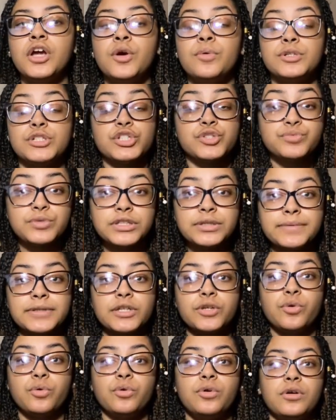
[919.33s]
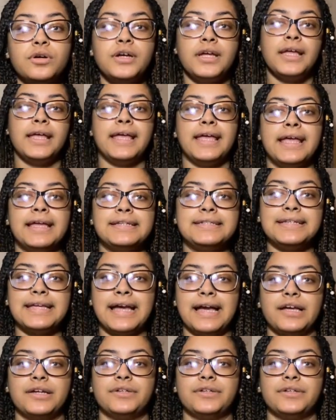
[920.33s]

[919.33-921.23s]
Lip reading: which is really, really cool. And yeah,